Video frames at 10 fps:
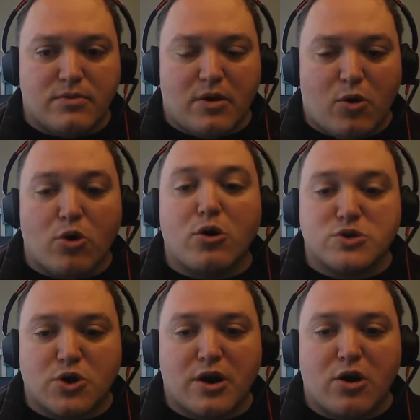
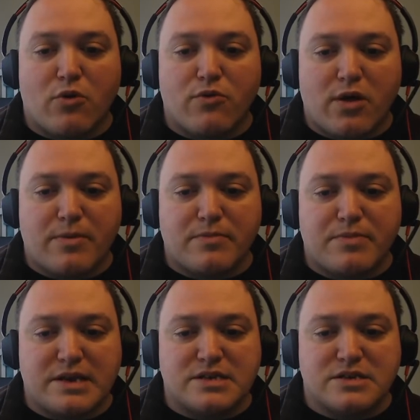overlapping
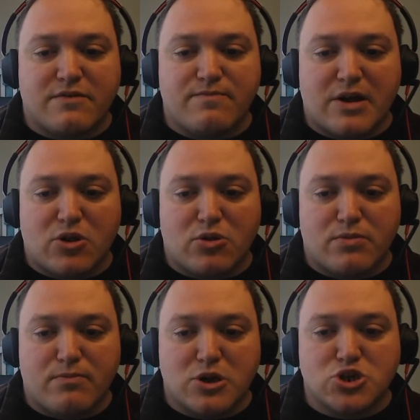pieces of metal,
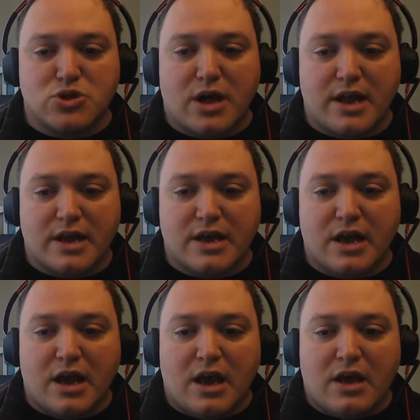much like
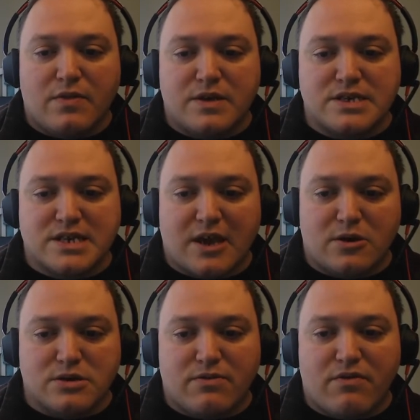the
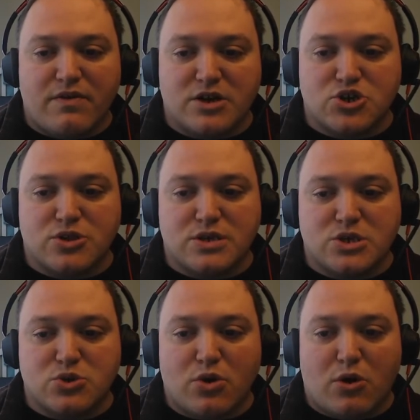scales of a fish. The
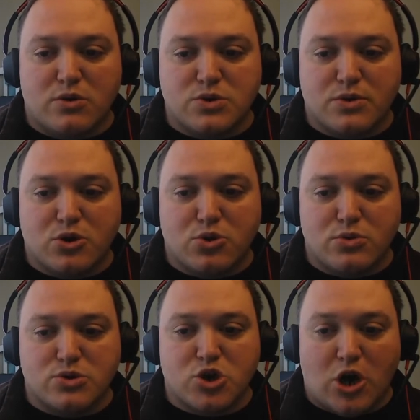suit also
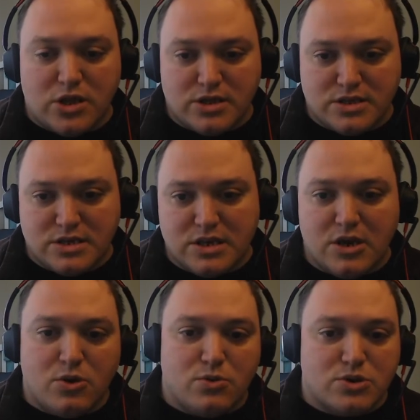includes gauntlets,
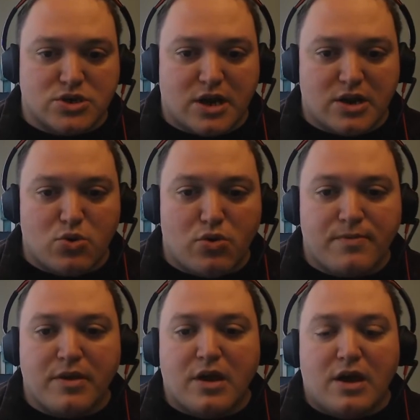which is kind of cool.
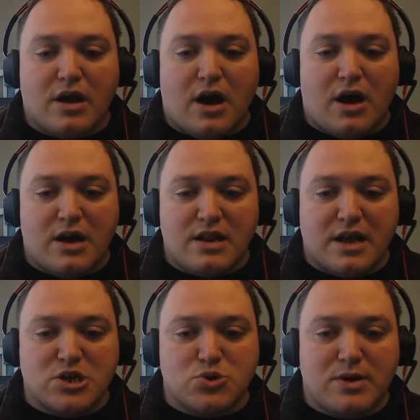
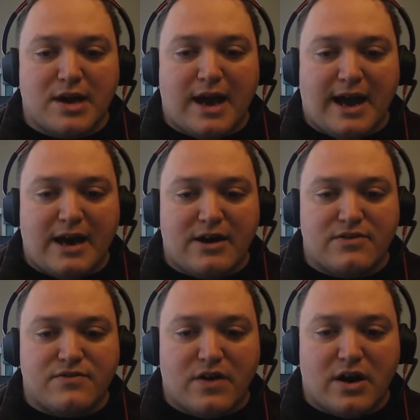Next, we
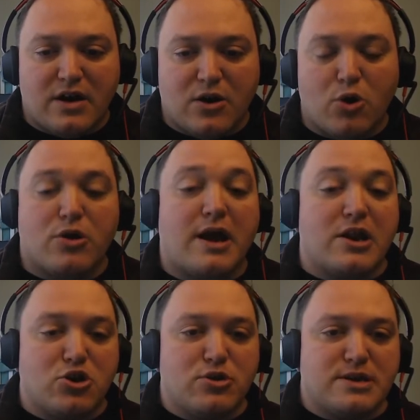have, and
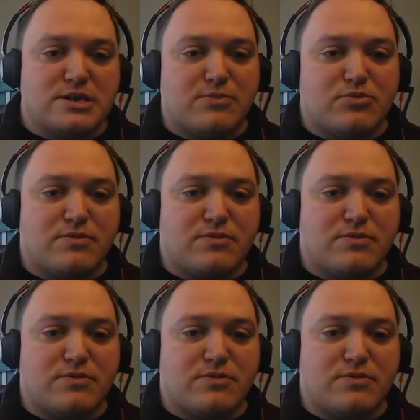a good example of